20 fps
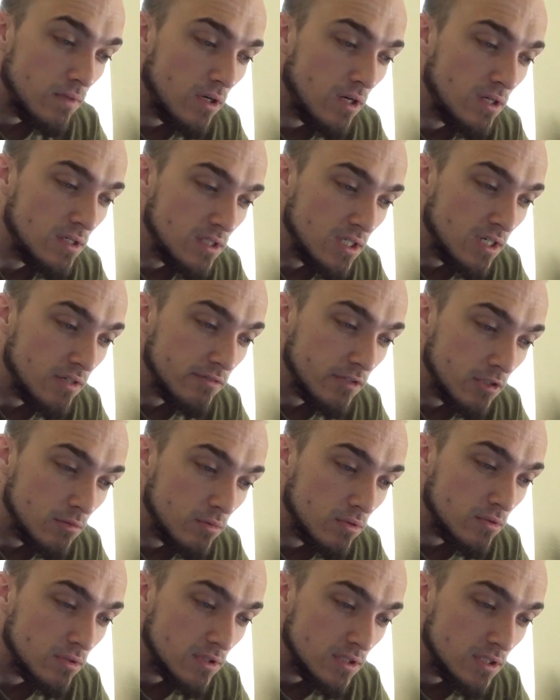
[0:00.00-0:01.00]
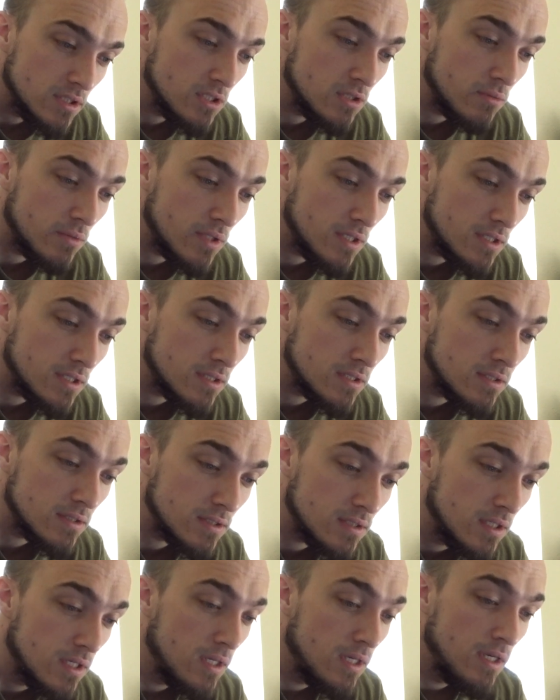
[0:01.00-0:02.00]
uncomfortable
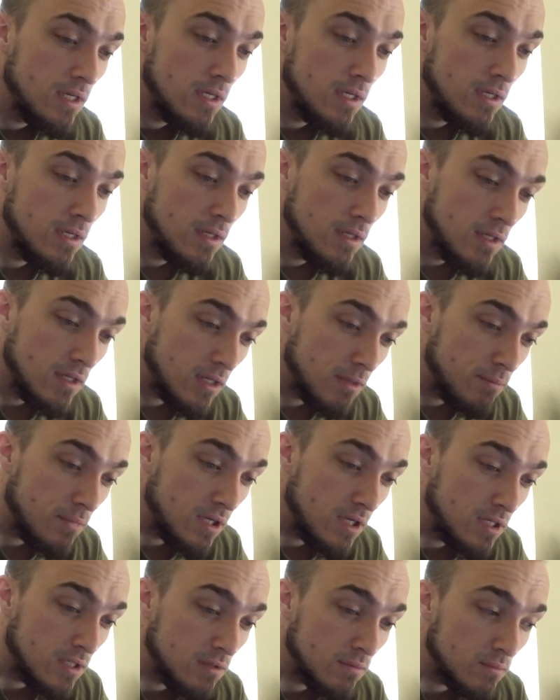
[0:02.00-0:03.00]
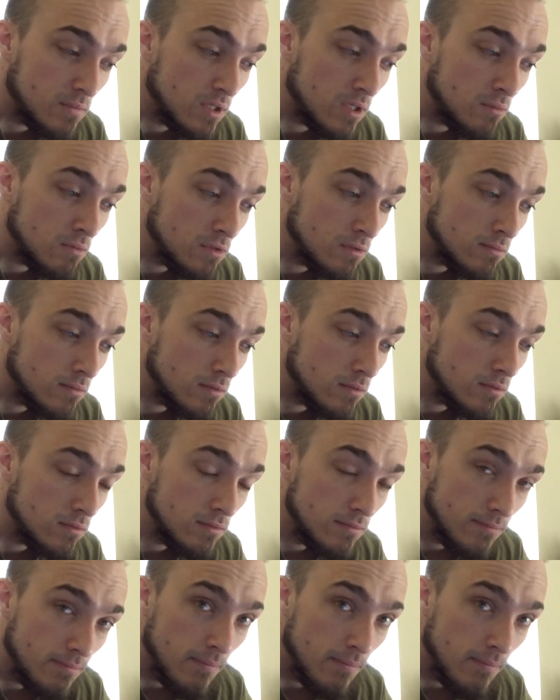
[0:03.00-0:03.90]
situations and making them comfortable.